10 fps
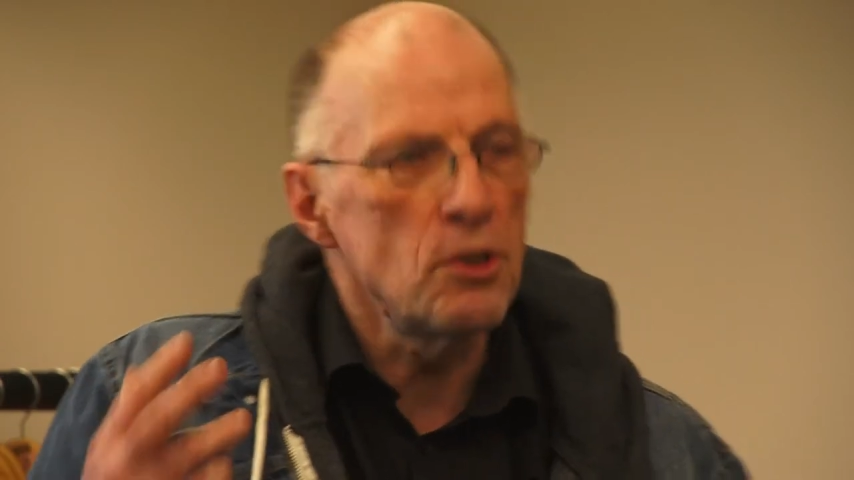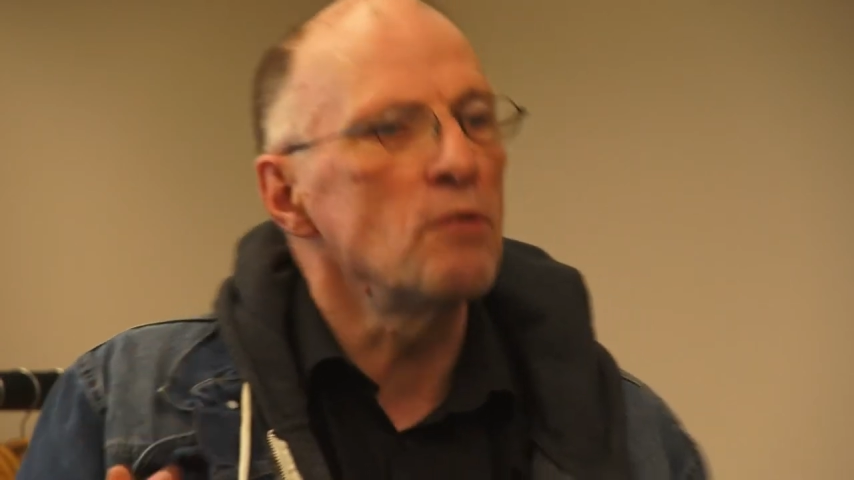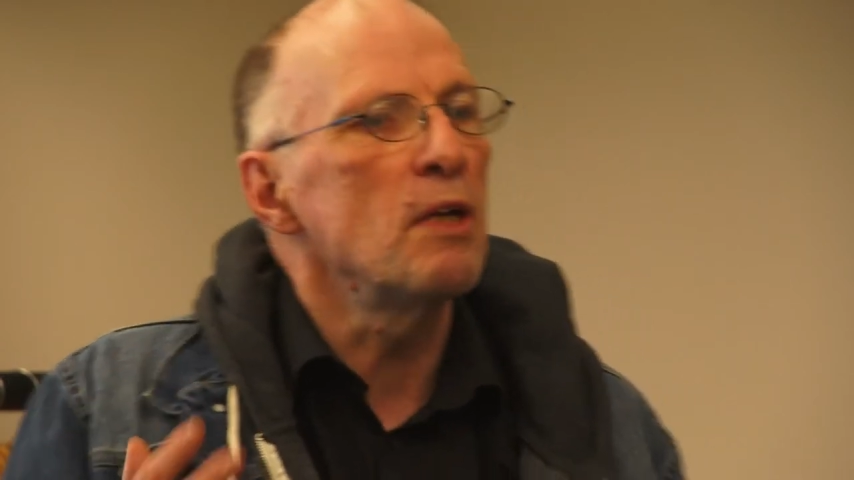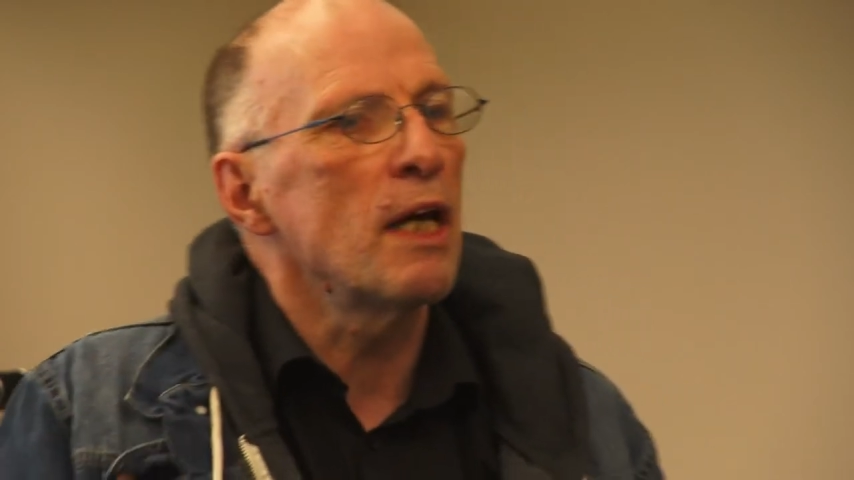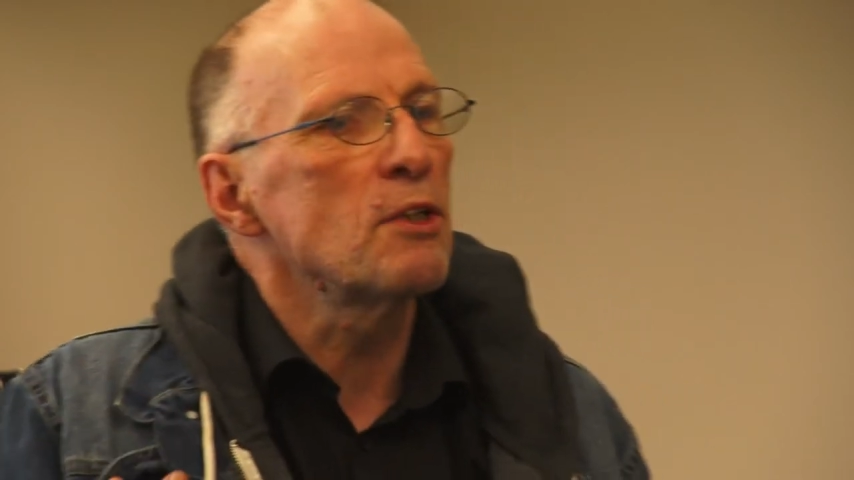
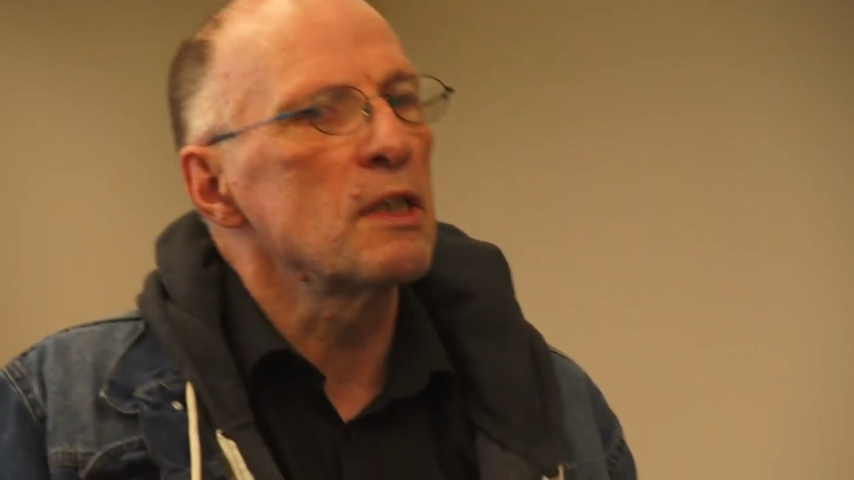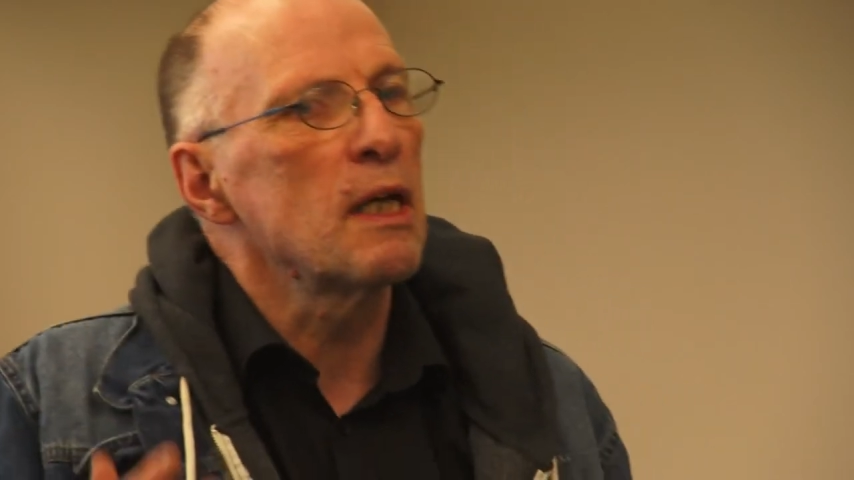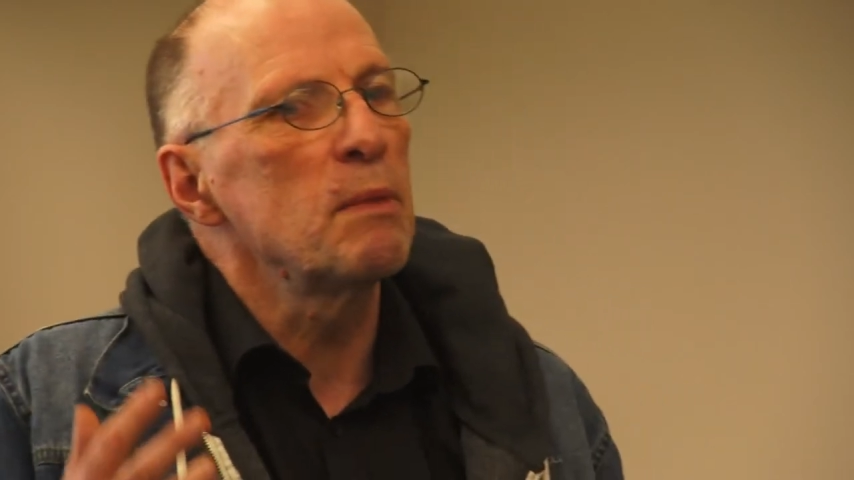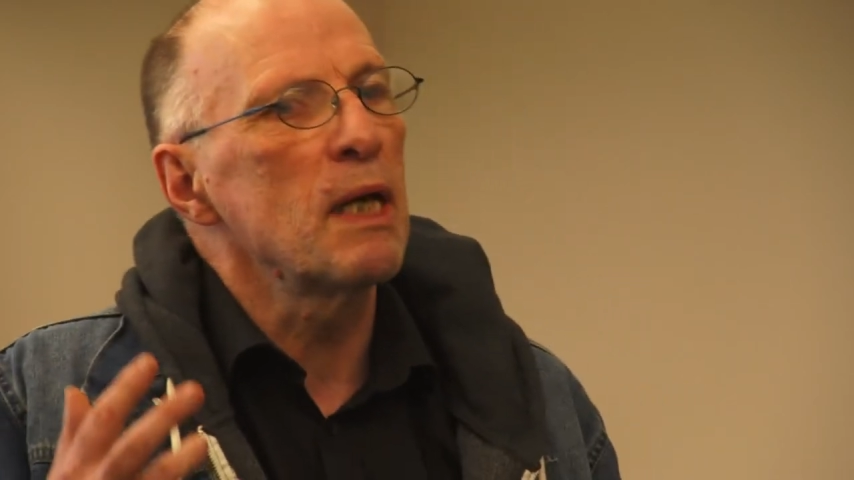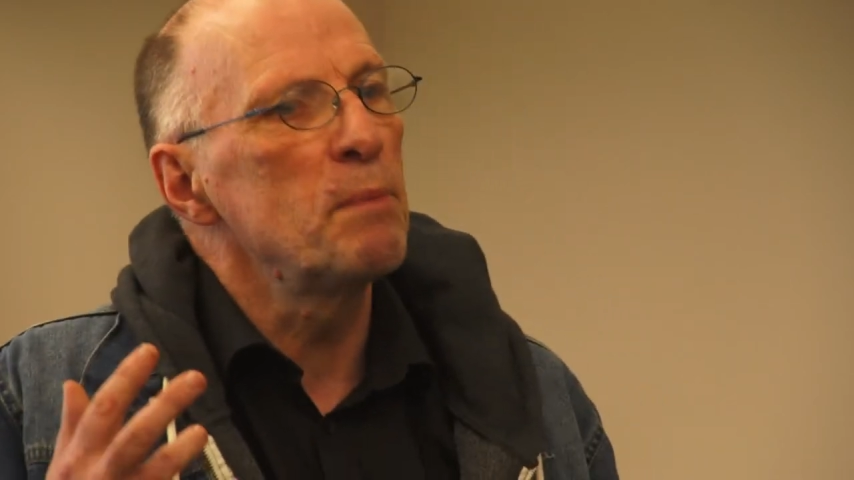general election
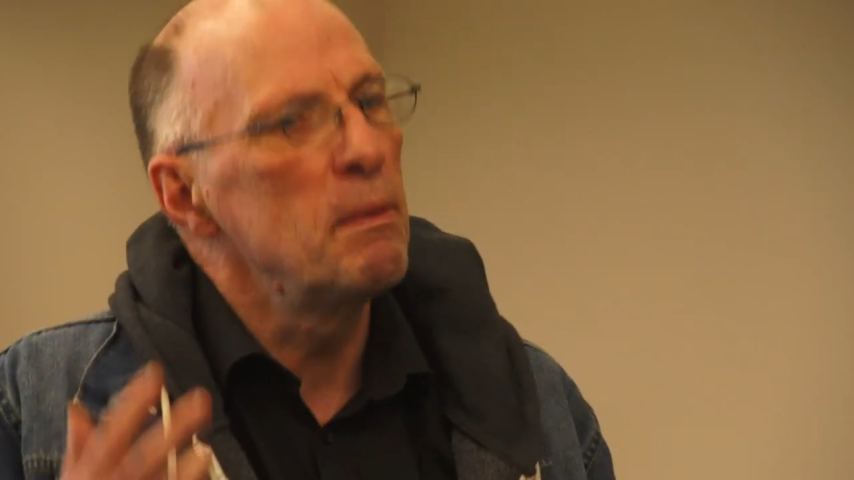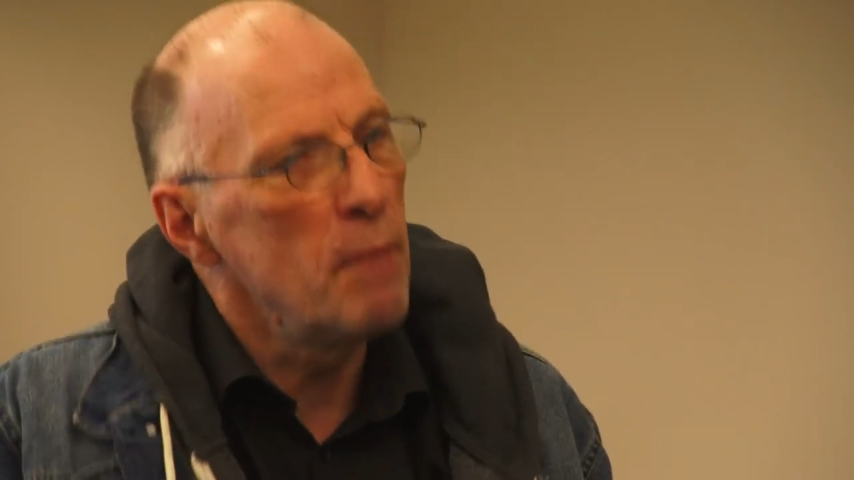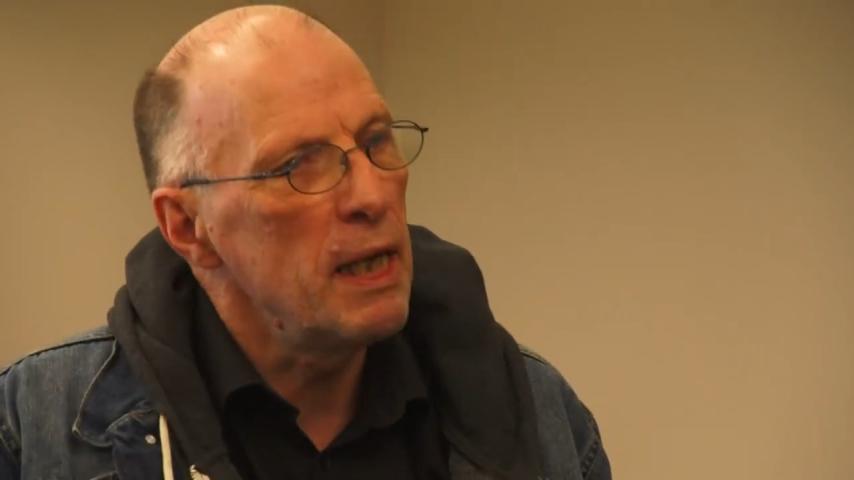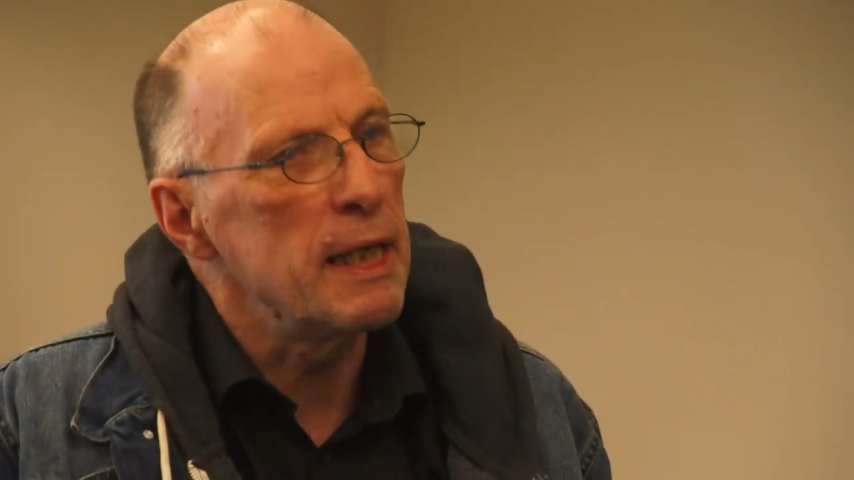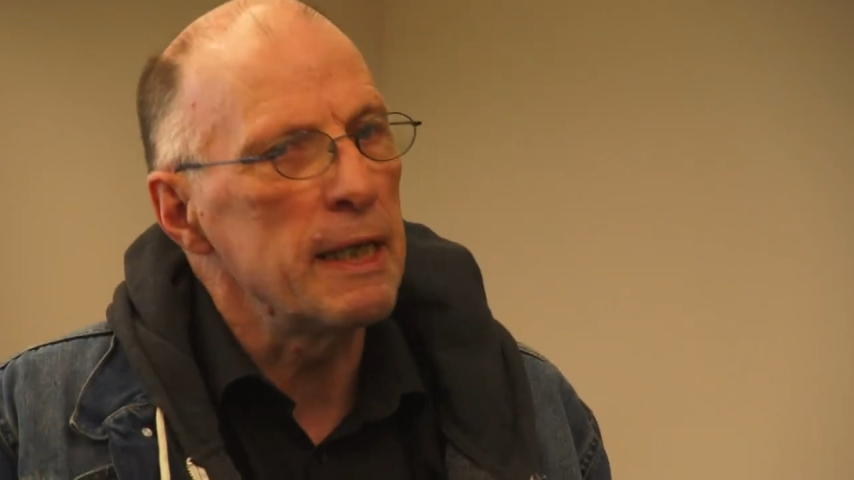coming up in
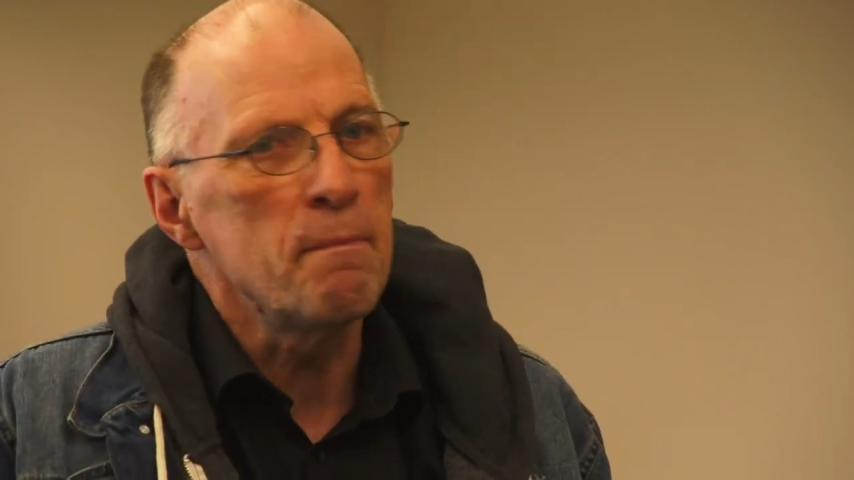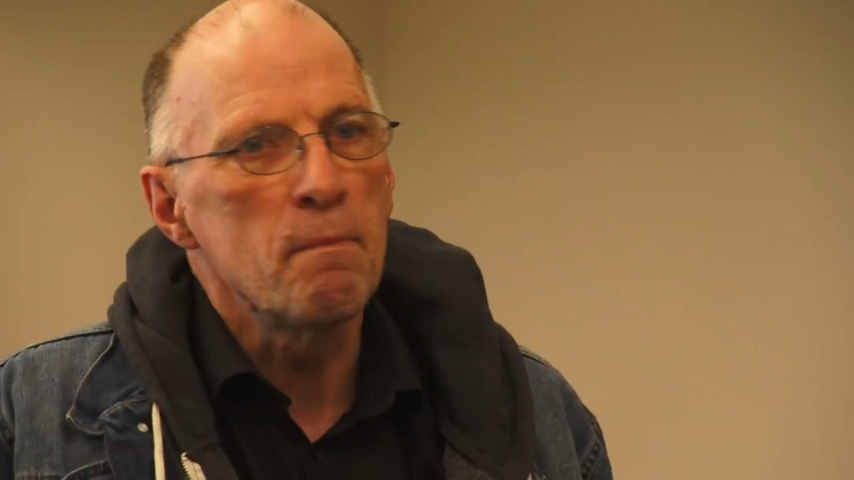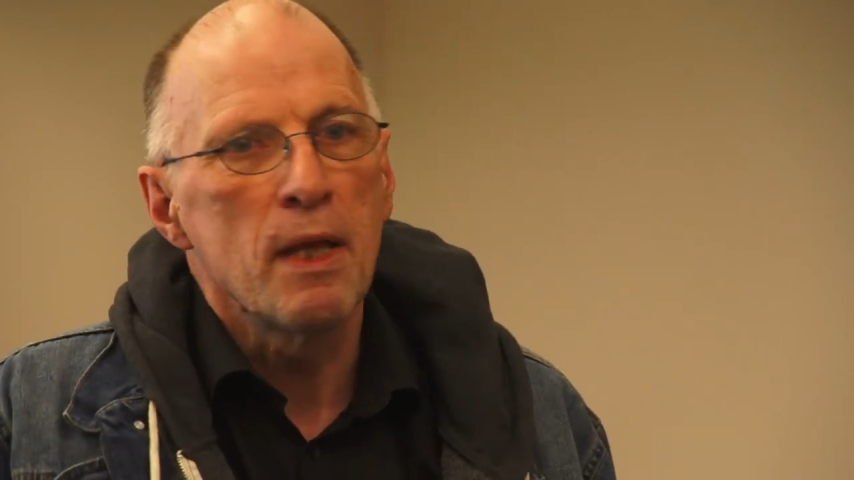May,